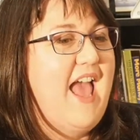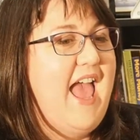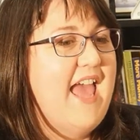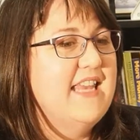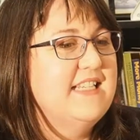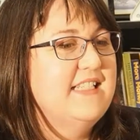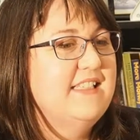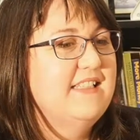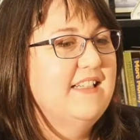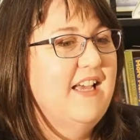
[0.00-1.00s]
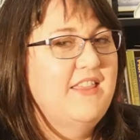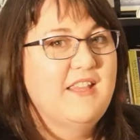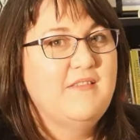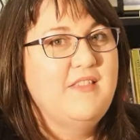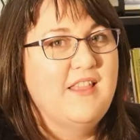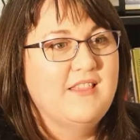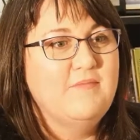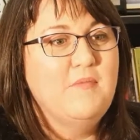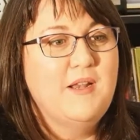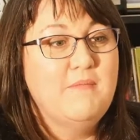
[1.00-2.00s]
And I think that
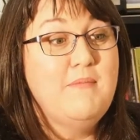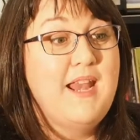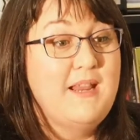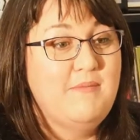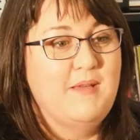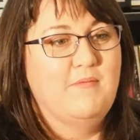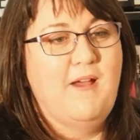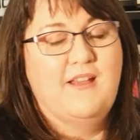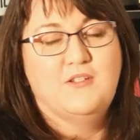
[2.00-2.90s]
many people